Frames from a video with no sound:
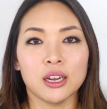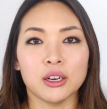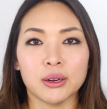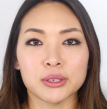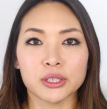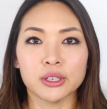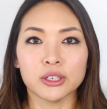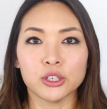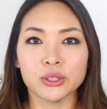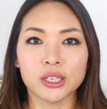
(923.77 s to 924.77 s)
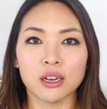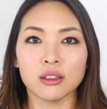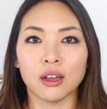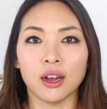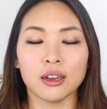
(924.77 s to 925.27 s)
you know, I was using a
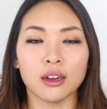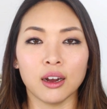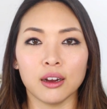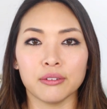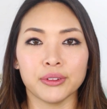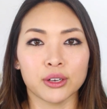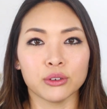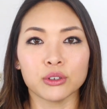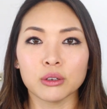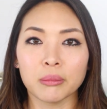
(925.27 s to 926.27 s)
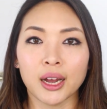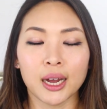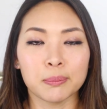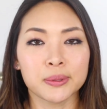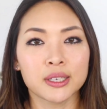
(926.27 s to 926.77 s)
lot of the Google
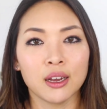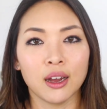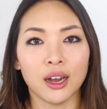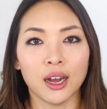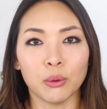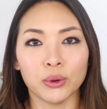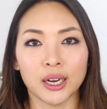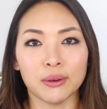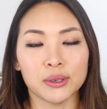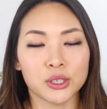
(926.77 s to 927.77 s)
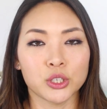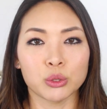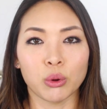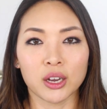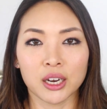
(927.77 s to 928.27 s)
Maps when I was
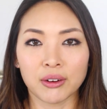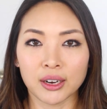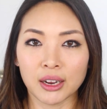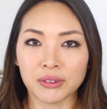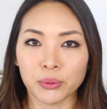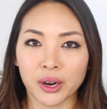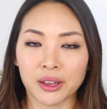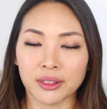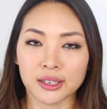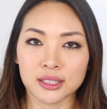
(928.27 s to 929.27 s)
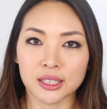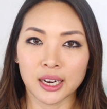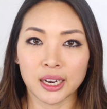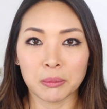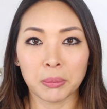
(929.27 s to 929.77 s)
just walking around everywhere in London
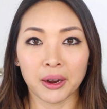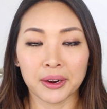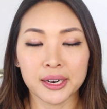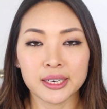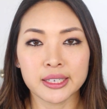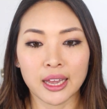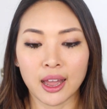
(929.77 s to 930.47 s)
and in Paris,